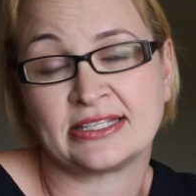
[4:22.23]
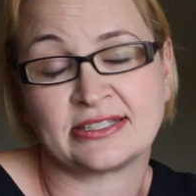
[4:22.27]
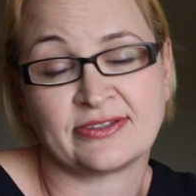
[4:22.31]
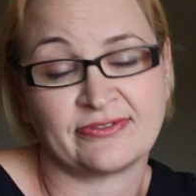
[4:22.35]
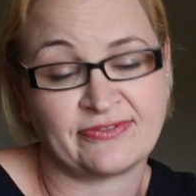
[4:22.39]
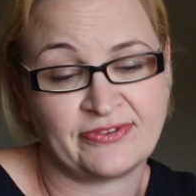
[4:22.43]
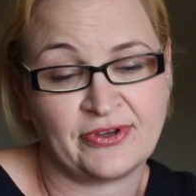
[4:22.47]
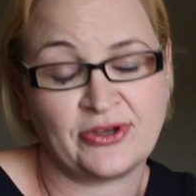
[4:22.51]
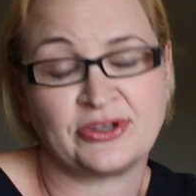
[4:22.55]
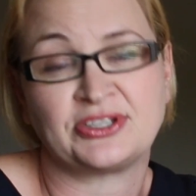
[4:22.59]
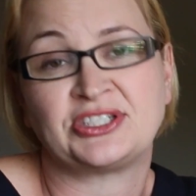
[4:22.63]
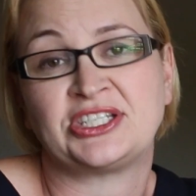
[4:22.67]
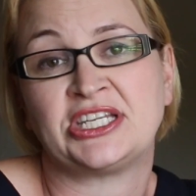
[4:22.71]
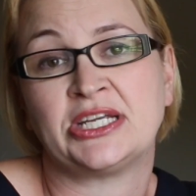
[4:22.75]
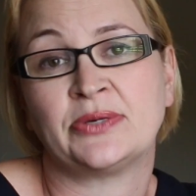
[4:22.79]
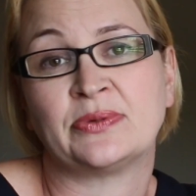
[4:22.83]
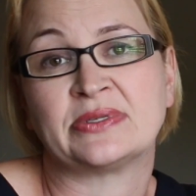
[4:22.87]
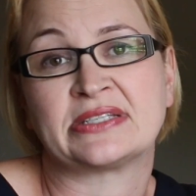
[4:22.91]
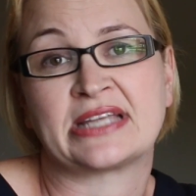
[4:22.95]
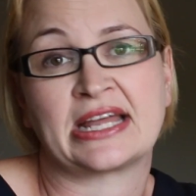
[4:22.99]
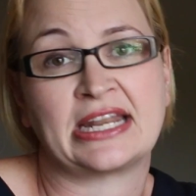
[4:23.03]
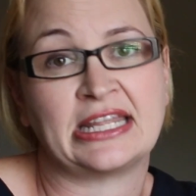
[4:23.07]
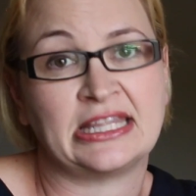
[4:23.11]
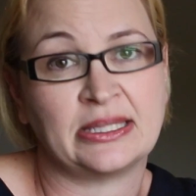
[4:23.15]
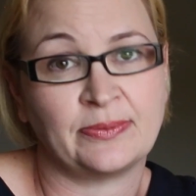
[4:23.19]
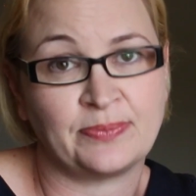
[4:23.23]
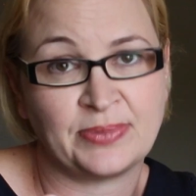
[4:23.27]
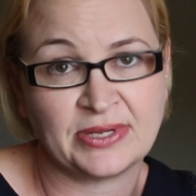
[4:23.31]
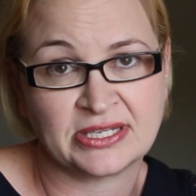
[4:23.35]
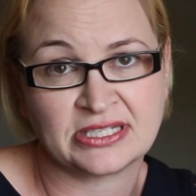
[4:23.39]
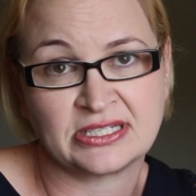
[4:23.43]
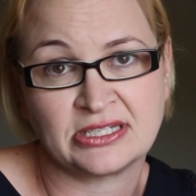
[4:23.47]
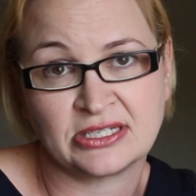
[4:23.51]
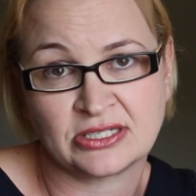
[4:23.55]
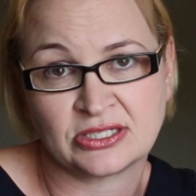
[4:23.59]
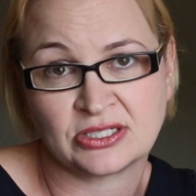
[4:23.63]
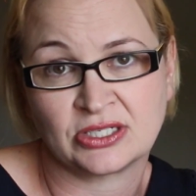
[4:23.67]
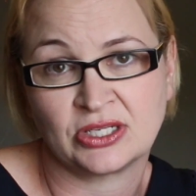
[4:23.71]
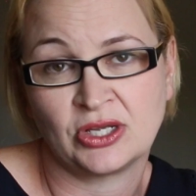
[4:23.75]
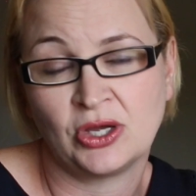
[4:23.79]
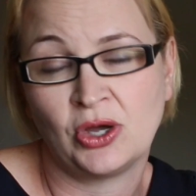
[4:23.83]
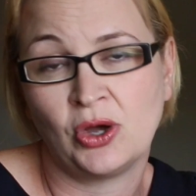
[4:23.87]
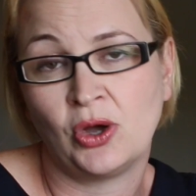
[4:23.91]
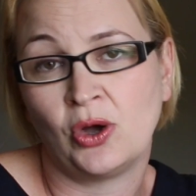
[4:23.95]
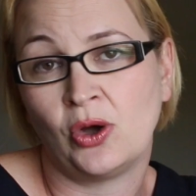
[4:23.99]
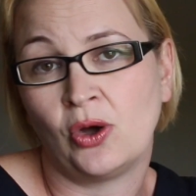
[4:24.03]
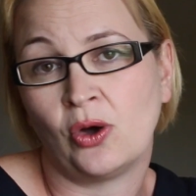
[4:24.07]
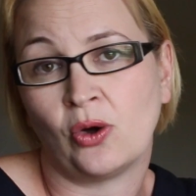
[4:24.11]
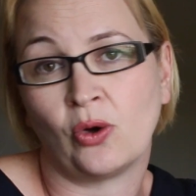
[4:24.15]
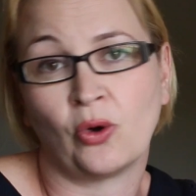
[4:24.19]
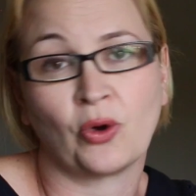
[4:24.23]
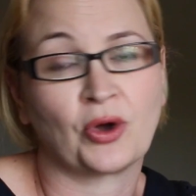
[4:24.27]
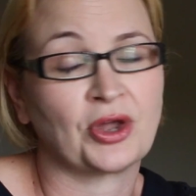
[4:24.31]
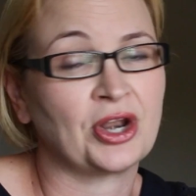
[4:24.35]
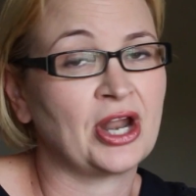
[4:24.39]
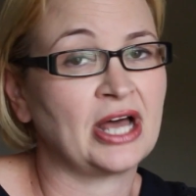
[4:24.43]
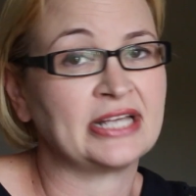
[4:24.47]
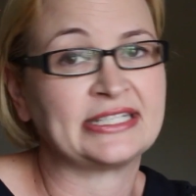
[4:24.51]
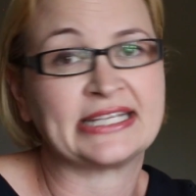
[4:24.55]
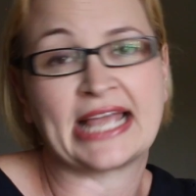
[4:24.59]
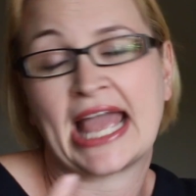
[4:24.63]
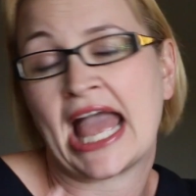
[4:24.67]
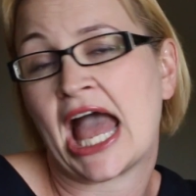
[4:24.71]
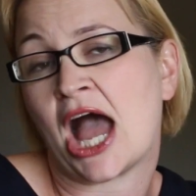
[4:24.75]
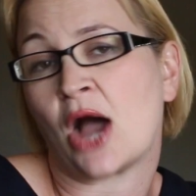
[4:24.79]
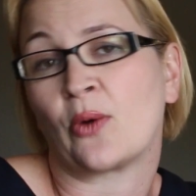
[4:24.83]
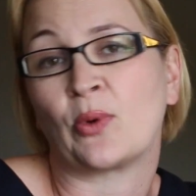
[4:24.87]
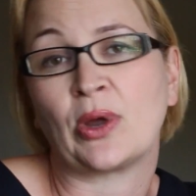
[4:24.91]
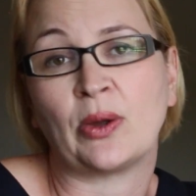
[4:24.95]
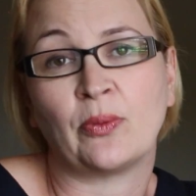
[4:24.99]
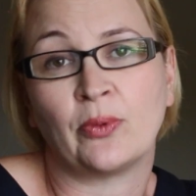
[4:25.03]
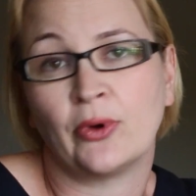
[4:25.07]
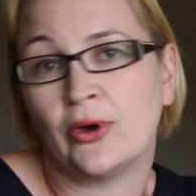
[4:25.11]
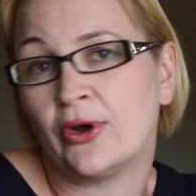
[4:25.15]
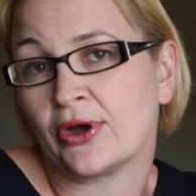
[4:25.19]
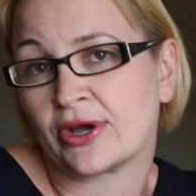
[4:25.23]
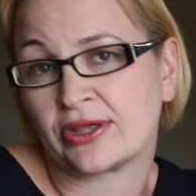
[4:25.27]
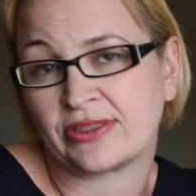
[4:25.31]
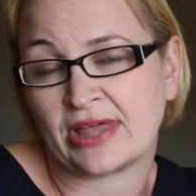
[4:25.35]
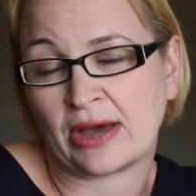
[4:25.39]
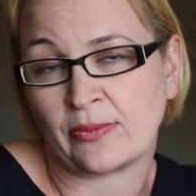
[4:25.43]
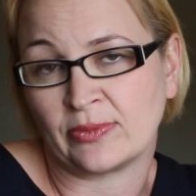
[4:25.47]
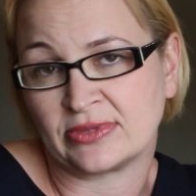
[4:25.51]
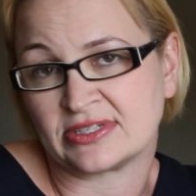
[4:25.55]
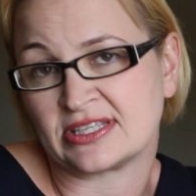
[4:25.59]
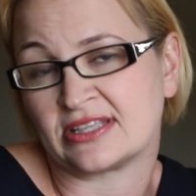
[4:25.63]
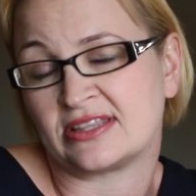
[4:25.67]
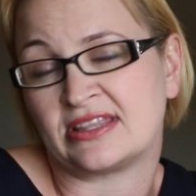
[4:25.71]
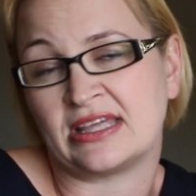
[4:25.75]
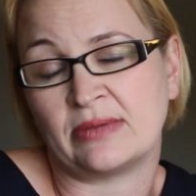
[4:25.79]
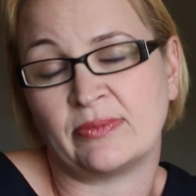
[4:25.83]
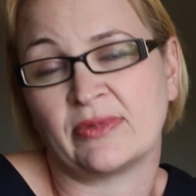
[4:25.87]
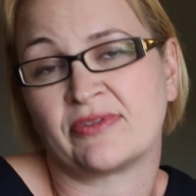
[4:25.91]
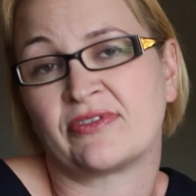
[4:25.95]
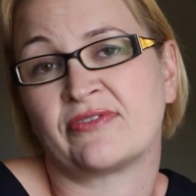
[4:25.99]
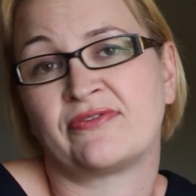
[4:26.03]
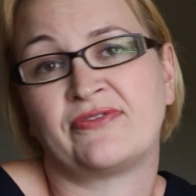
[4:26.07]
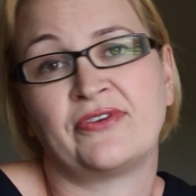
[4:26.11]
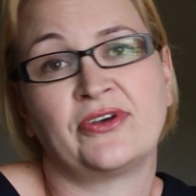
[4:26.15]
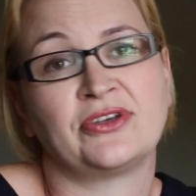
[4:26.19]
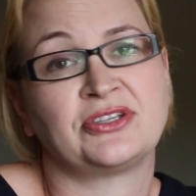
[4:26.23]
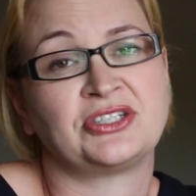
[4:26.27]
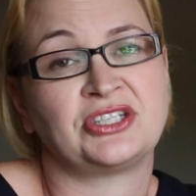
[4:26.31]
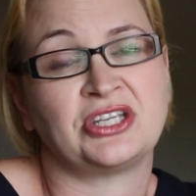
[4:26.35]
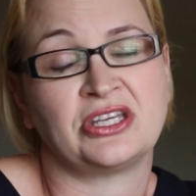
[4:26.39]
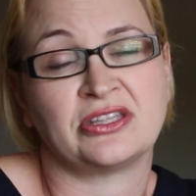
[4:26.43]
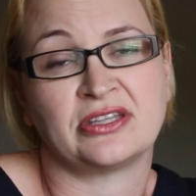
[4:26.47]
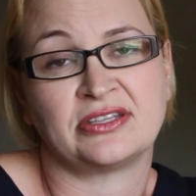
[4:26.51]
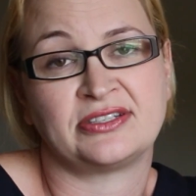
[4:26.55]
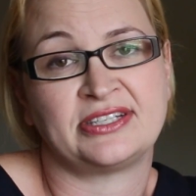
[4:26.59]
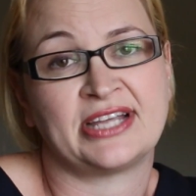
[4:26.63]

As the first year was getting the business, organising how we work, that was the theme of the first year.